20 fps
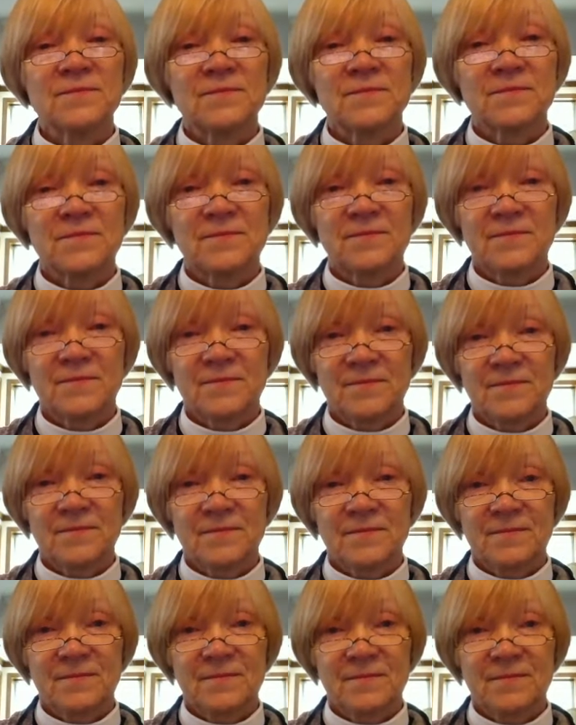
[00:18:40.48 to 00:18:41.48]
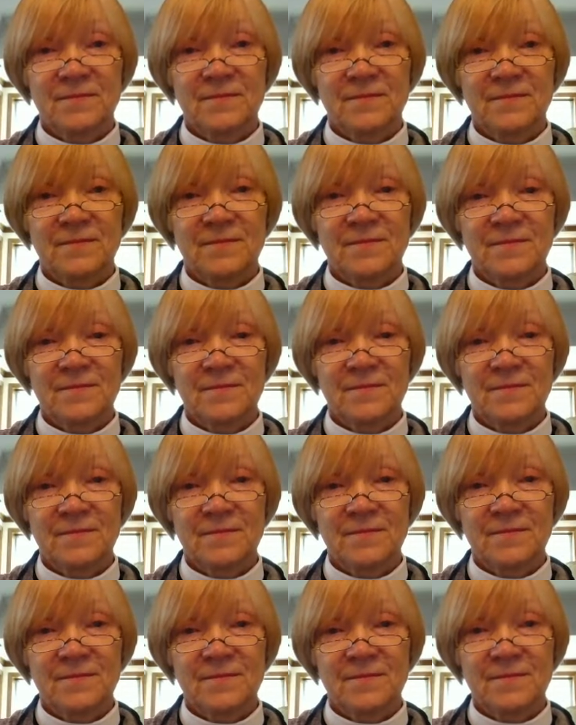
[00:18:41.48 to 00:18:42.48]

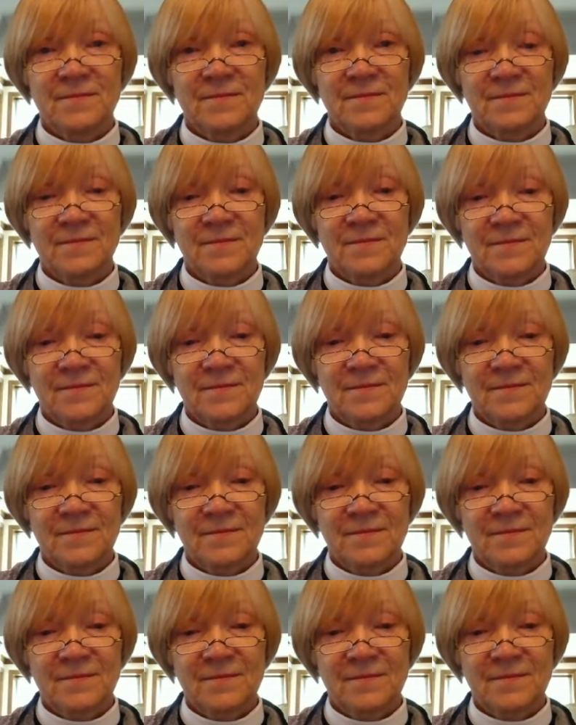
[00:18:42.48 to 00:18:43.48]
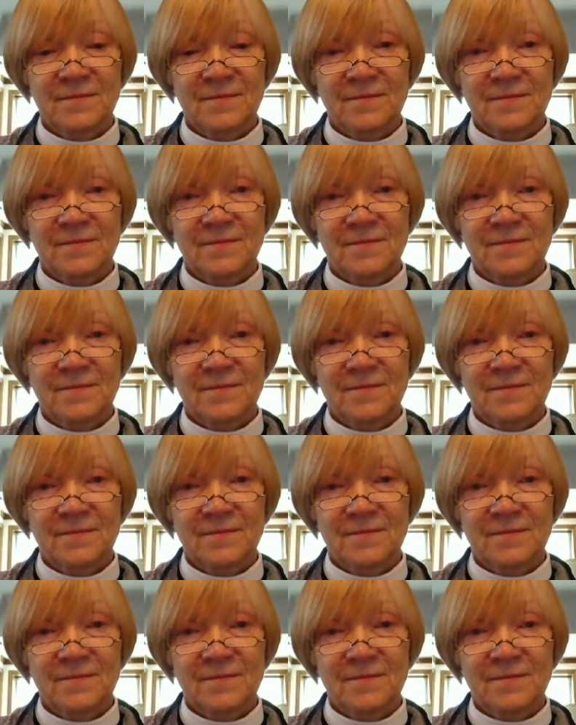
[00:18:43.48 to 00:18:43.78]
[no speech]